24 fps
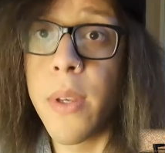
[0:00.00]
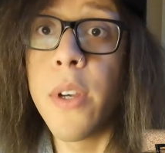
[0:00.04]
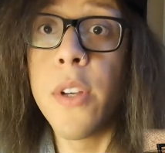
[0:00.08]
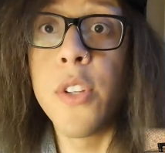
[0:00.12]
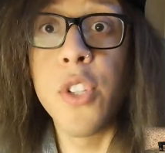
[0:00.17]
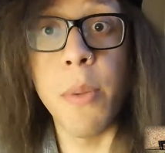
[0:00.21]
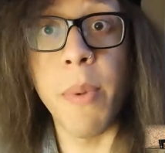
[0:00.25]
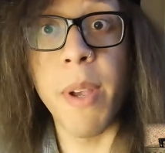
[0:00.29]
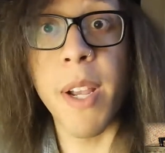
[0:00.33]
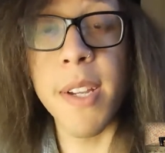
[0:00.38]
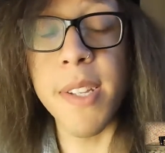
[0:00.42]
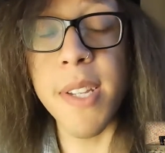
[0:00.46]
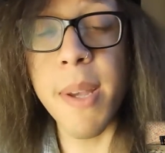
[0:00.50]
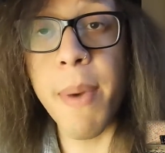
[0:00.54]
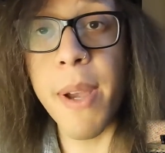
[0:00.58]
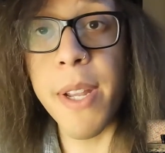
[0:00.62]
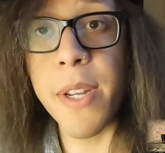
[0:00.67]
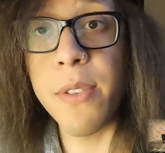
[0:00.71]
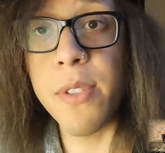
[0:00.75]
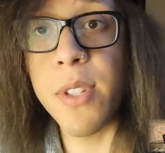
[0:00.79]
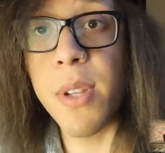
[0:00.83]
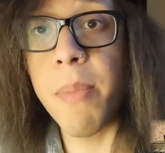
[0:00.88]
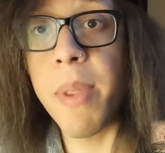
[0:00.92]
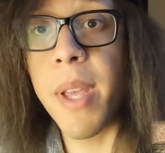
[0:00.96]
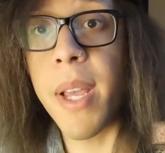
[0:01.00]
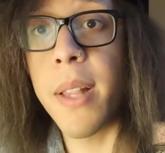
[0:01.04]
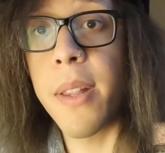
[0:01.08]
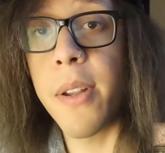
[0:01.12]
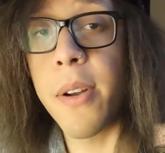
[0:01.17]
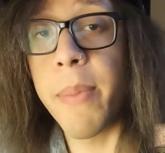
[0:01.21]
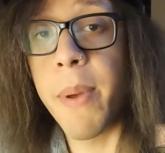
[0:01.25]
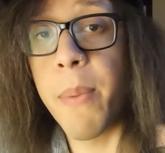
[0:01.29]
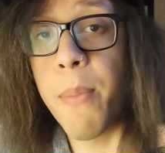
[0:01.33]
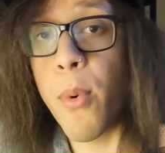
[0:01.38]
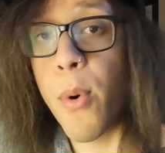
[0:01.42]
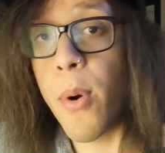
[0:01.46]
So because I might do something a
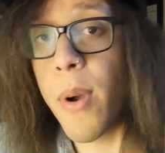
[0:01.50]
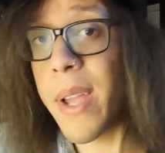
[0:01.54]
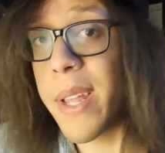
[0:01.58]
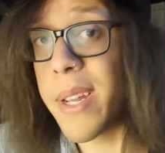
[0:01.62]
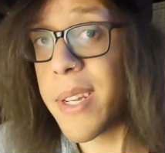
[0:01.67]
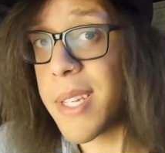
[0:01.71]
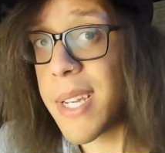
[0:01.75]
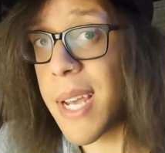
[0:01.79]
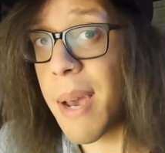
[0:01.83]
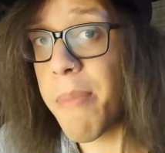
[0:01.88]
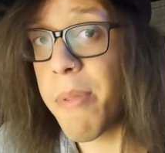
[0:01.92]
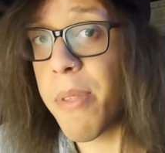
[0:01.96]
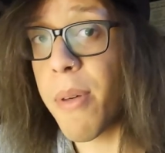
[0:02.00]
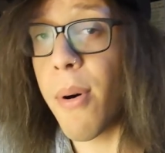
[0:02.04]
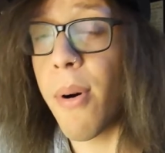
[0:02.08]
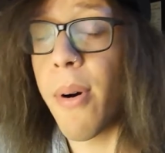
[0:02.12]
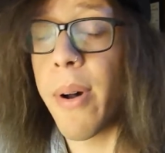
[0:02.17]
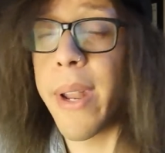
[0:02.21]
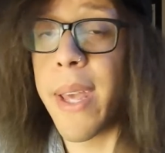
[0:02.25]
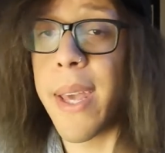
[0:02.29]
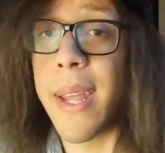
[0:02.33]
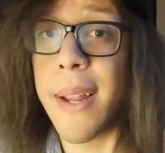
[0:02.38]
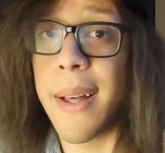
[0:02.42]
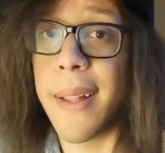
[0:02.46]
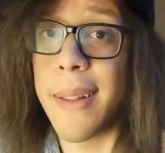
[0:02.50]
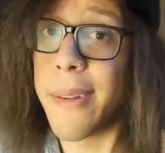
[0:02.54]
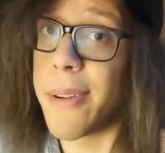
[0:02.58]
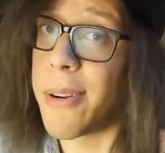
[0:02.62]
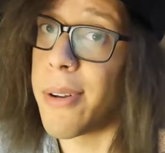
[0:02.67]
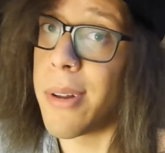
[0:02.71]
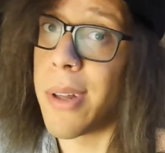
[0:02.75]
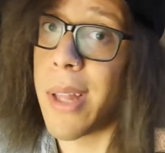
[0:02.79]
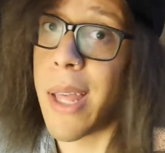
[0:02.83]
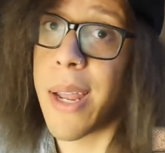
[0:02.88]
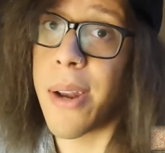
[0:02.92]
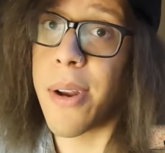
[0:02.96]
little bit more in depth on it a
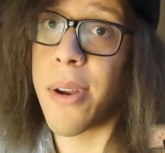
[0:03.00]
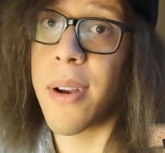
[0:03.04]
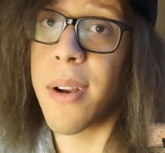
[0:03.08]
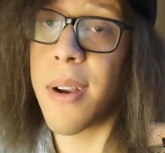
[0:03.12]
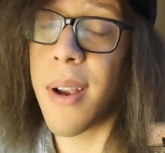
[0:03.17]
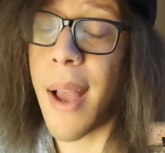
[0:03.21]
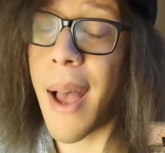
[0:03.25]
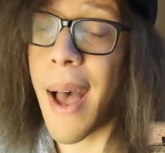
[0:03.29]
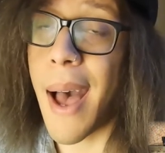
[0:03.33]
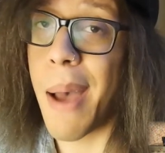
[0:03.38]
little later,